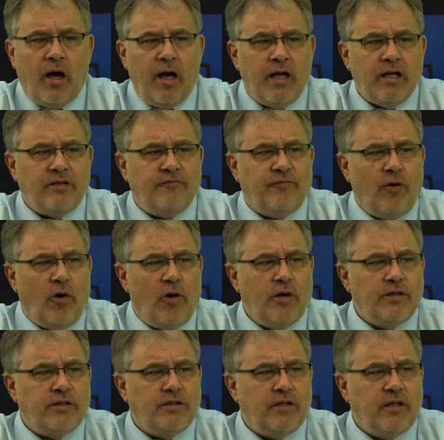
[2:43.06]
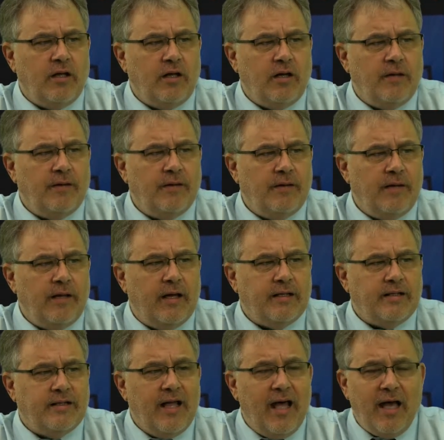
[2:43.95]
as far as
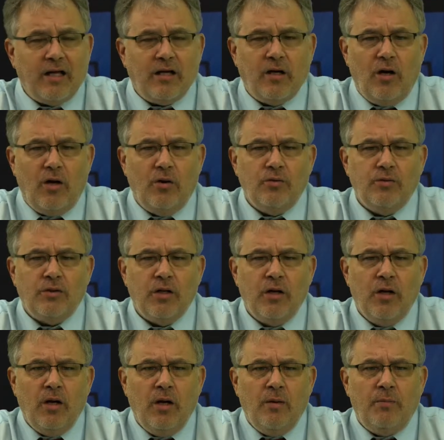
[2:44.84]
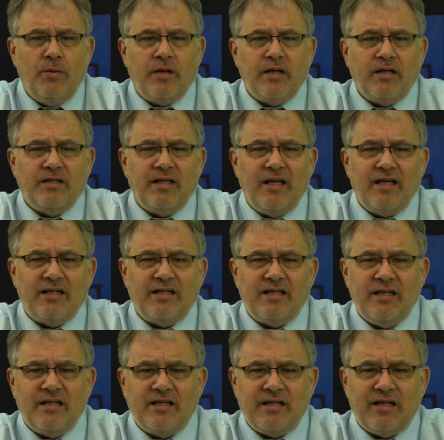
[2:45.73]
that goes, because they
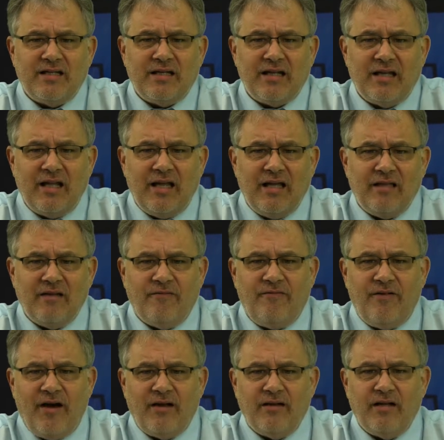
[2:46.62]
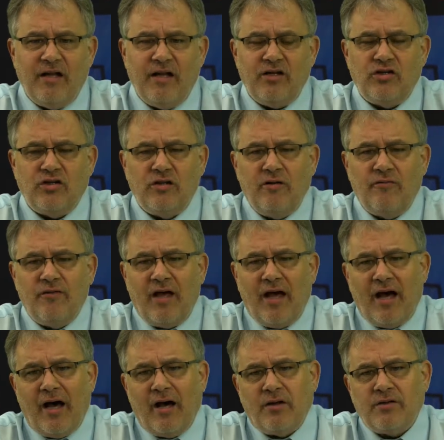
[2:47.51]
assist us in laying the foundation of the
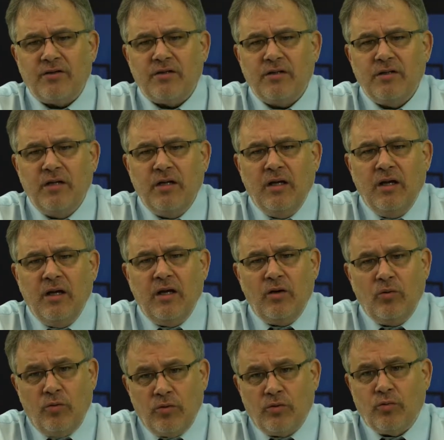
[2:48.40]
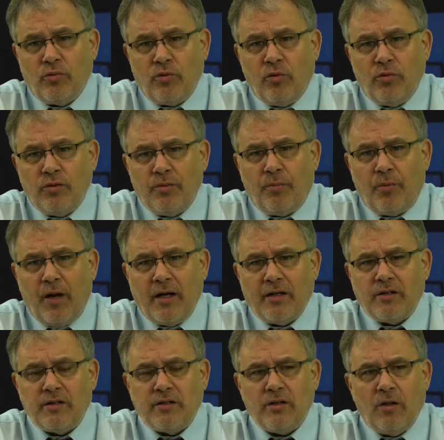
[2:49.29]
house in which we're going to
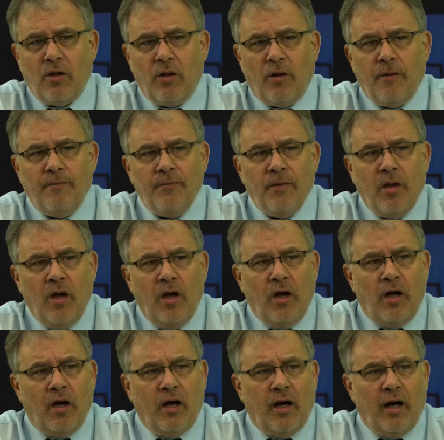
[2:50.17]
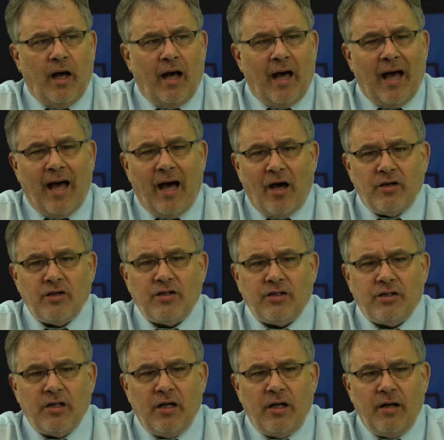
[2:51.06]
practice law. A
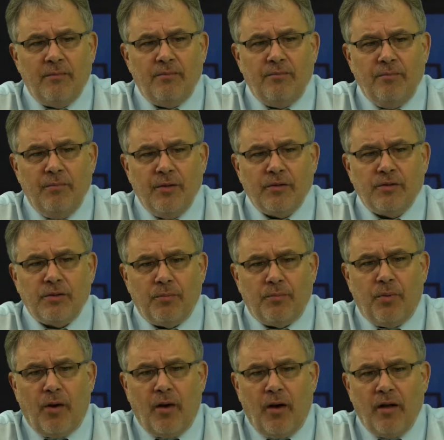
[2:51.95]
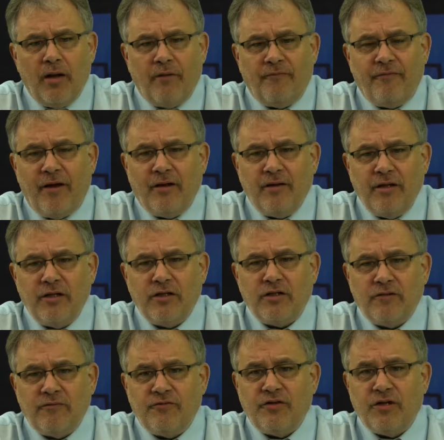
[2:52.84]
house built upon a
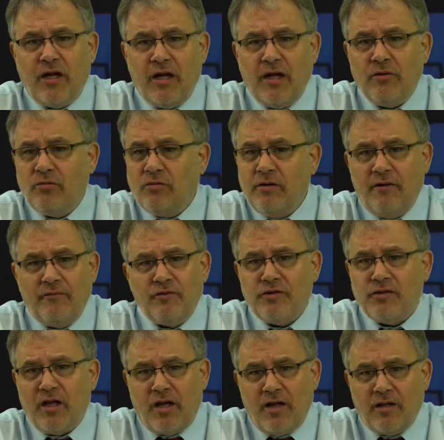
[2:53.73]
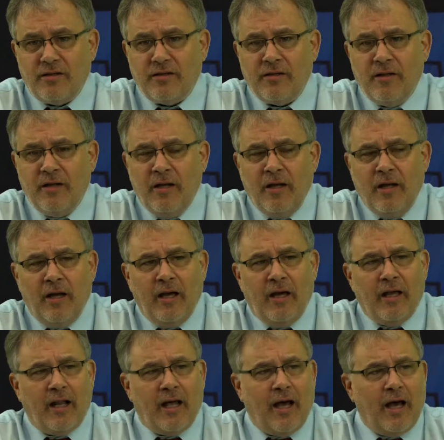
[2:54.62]
foundation of sand will never stand,
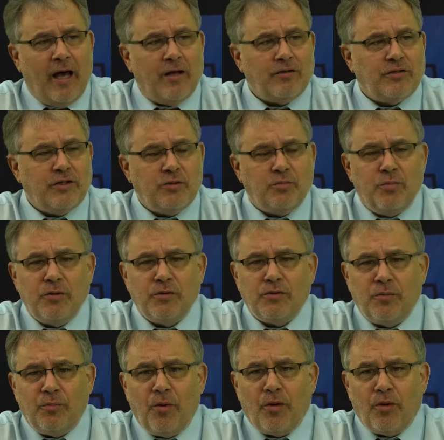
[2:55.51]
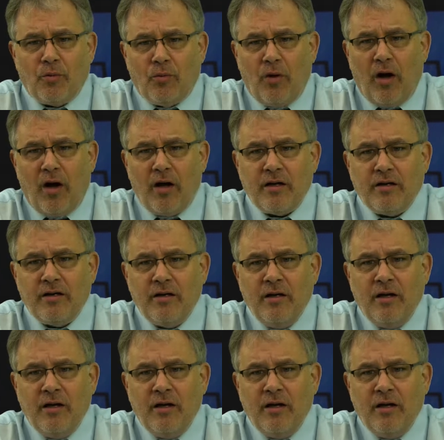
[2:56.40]
and a house that's built upon a rock